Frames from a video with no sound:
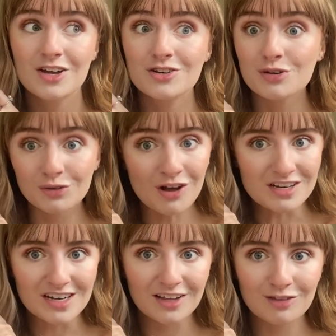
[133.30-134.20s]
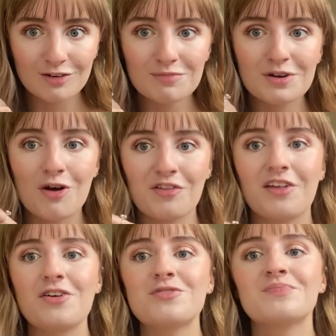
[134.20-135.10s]
too long to get through, but
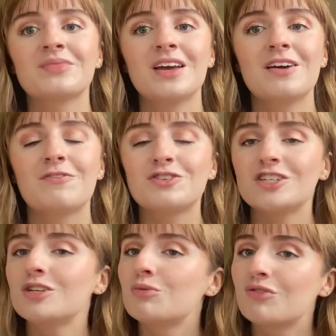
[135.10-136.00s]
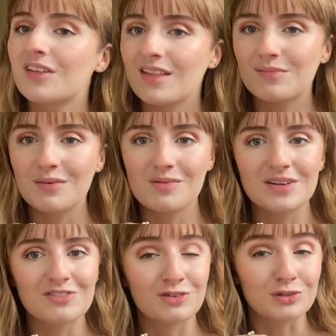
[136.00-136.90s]
also Virginia Woolf can sometimes be
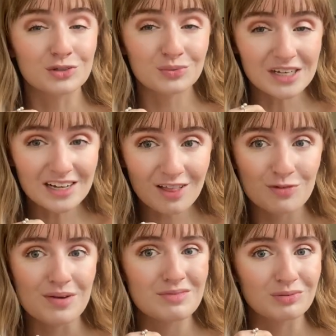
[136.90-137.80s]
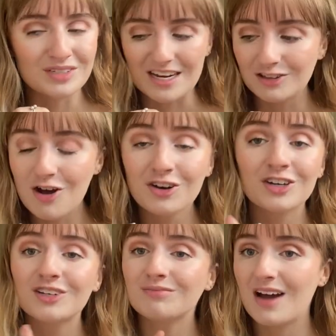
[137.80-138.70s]
difficult to read, so maybe it will take longer.